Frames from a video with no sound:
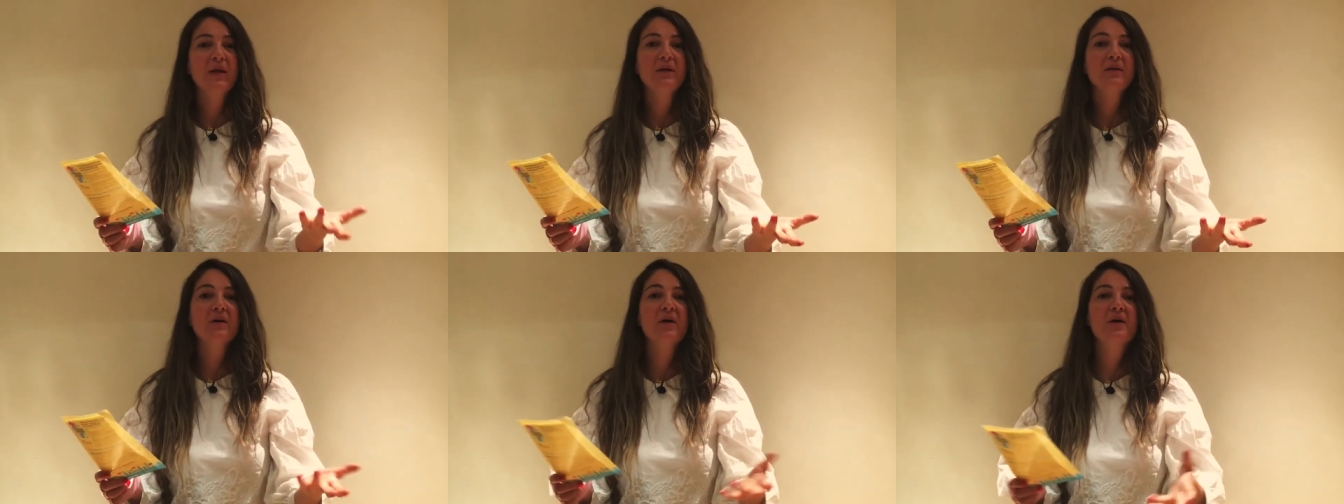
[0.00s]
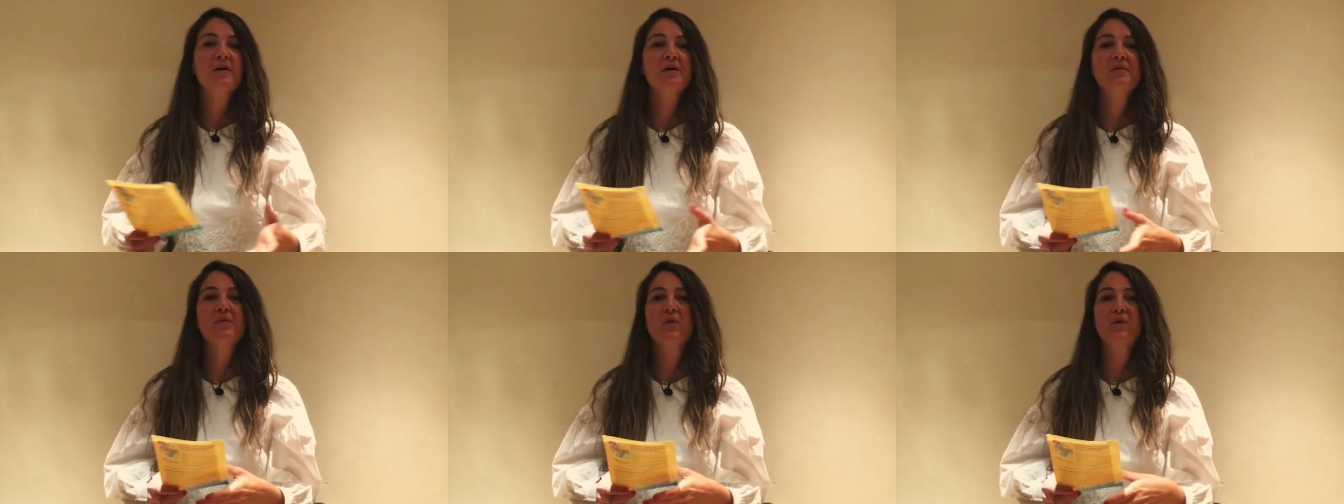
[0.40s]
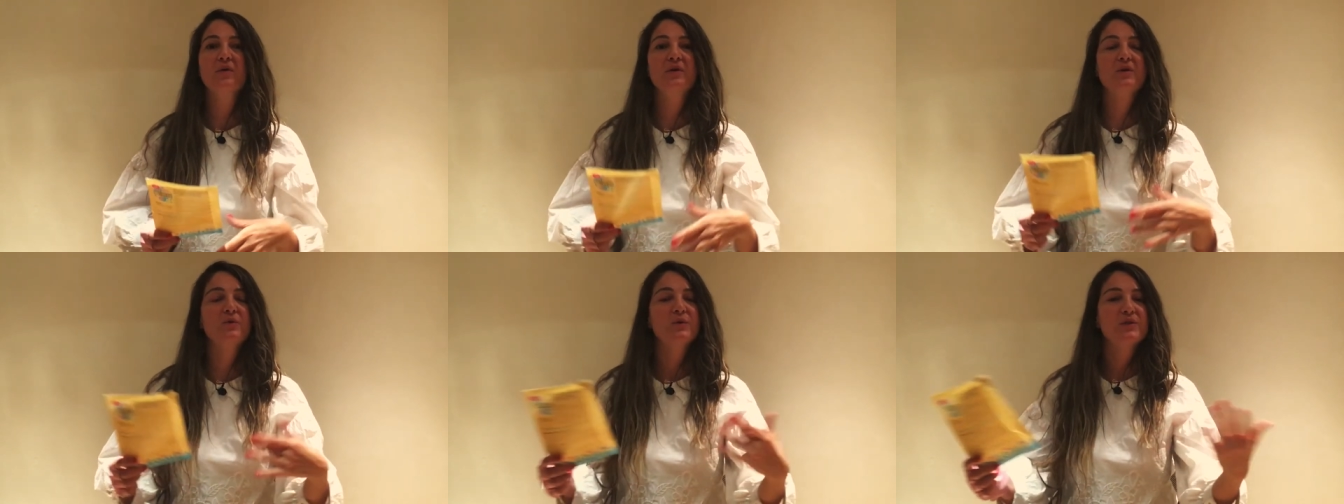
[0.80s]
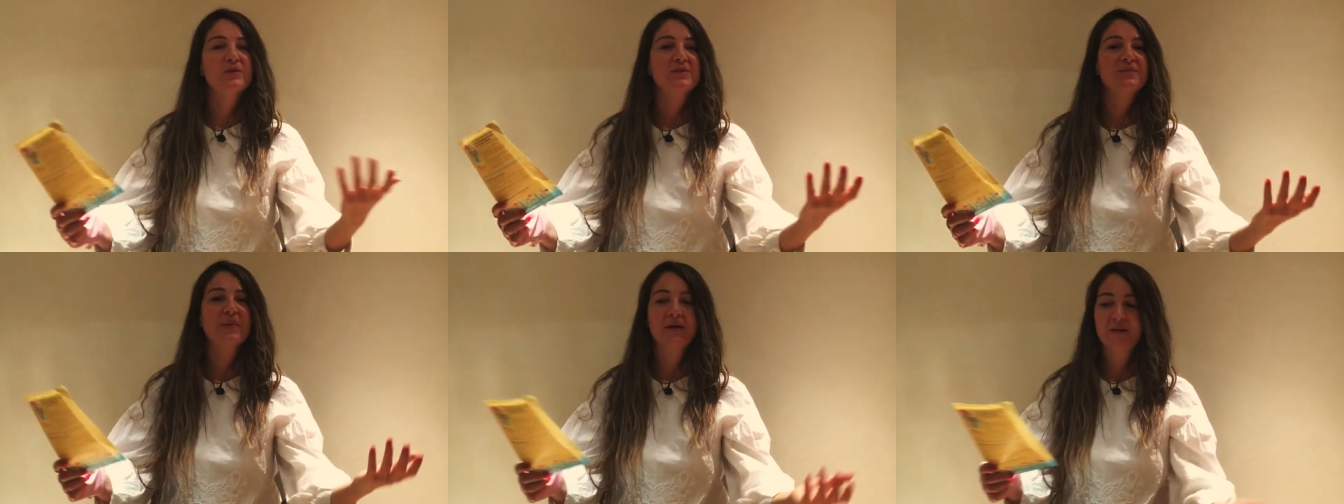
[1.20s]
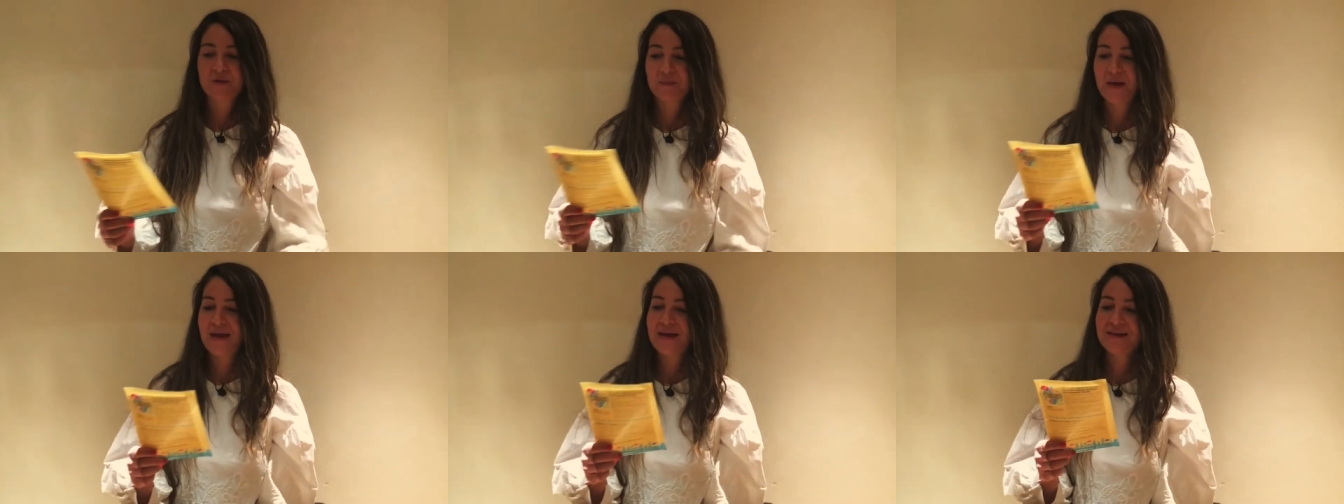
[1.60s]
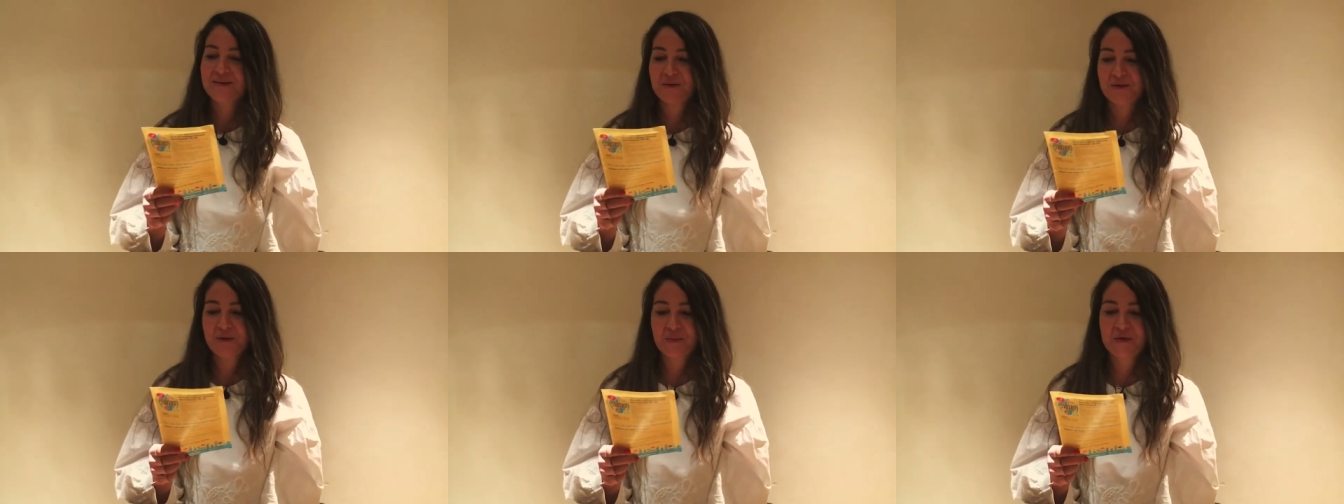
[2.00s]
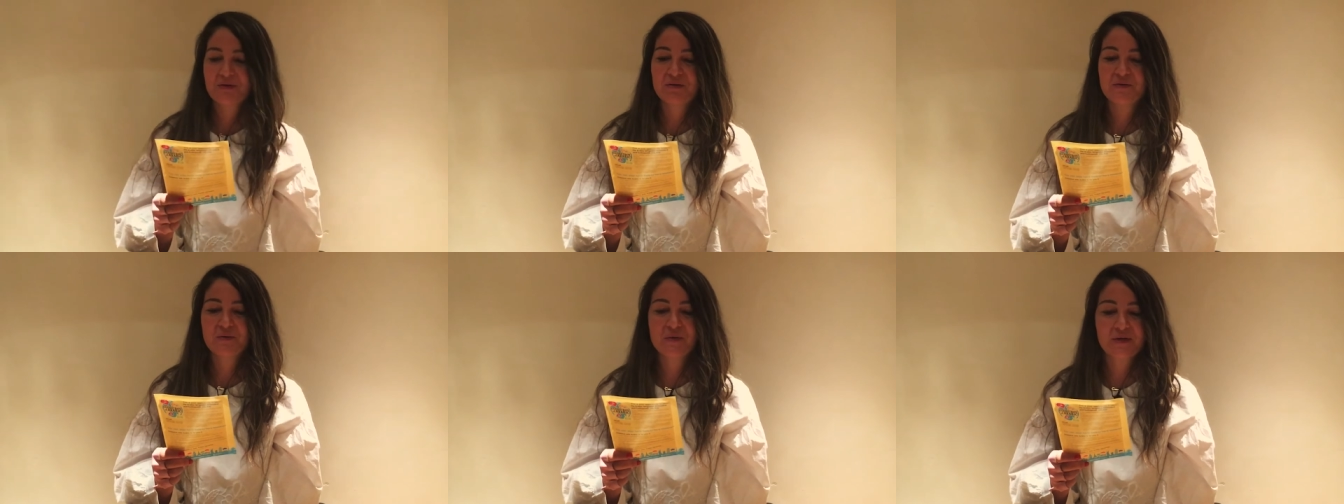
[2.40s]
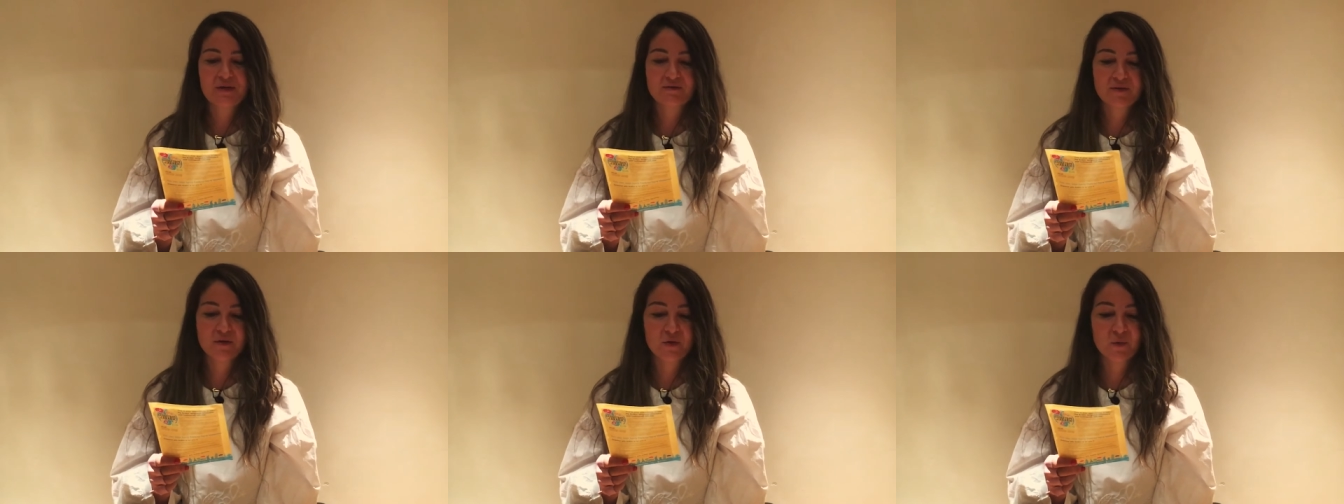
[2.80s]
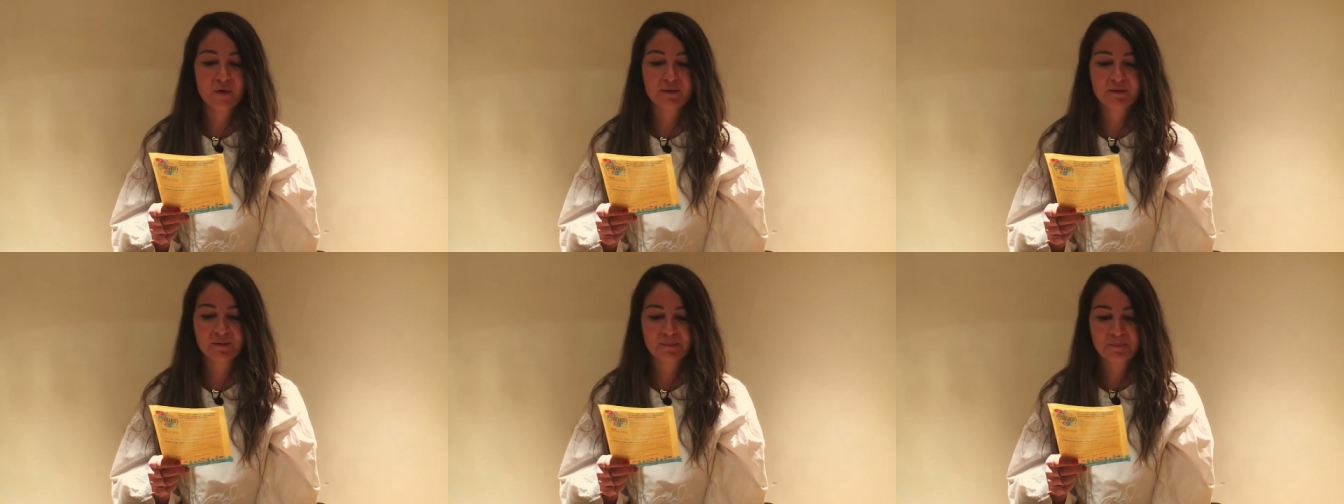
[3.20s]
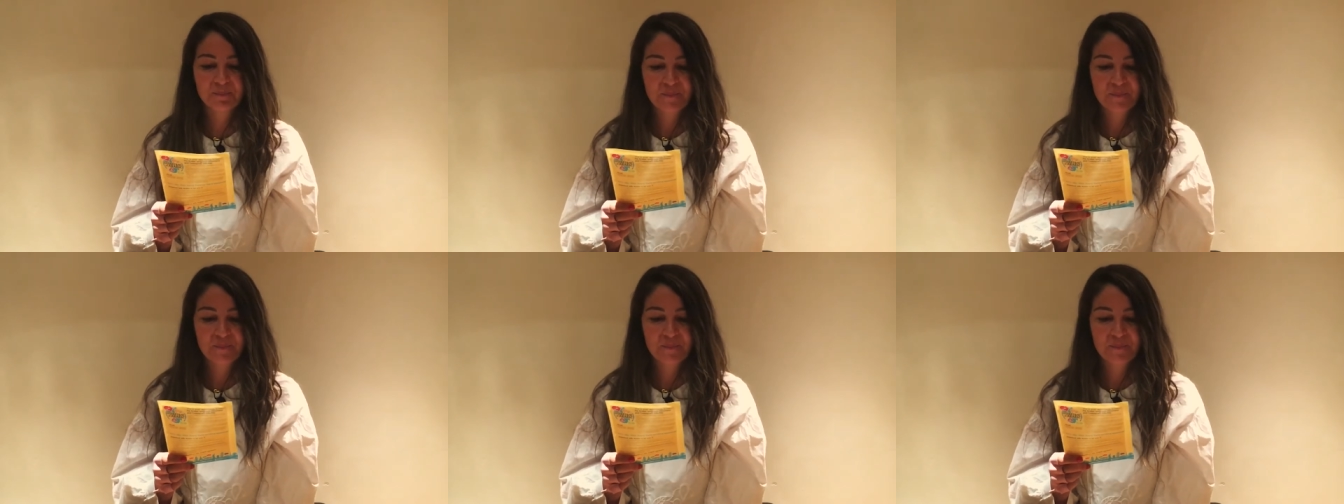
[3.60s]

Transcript: welcome or your wish is my command or I'm going to do whatever you want.